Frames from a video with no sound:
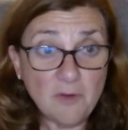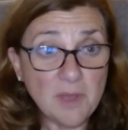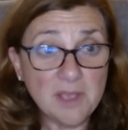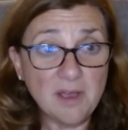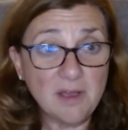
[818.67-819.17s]

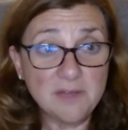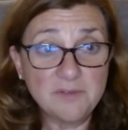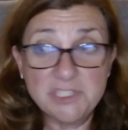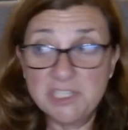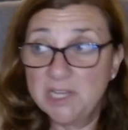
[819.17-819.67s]
my God,
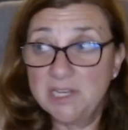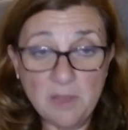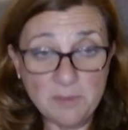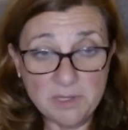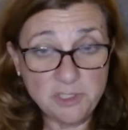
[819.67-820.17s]
Ranjani,
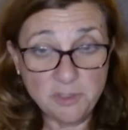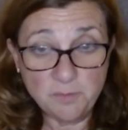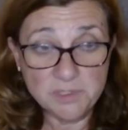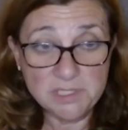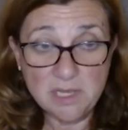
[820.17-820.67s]
the
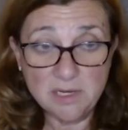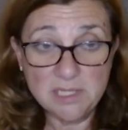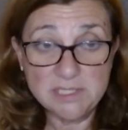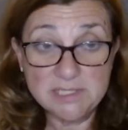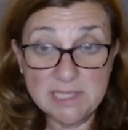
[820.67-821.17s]
2%
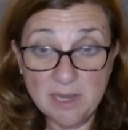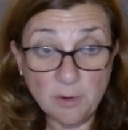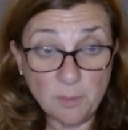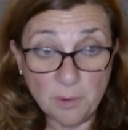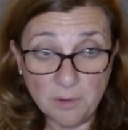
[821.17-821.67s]
is
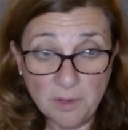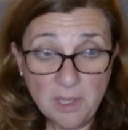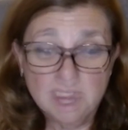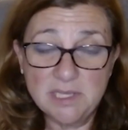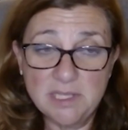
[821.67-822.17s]
terrible.
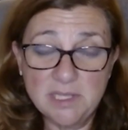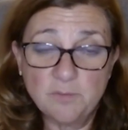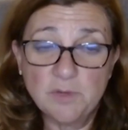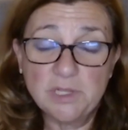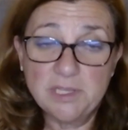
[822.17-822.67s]
It
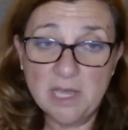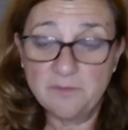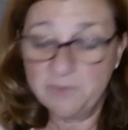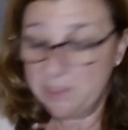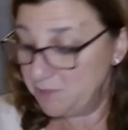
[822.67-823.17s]
really kind
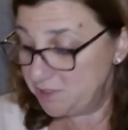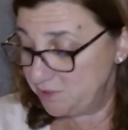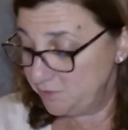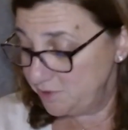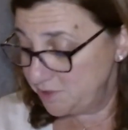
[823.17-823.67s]
of limits
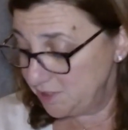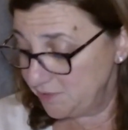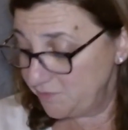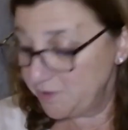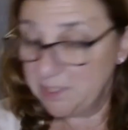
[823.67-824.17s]
you
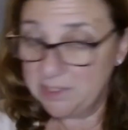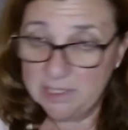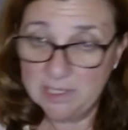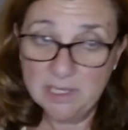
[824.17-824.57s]
significantly.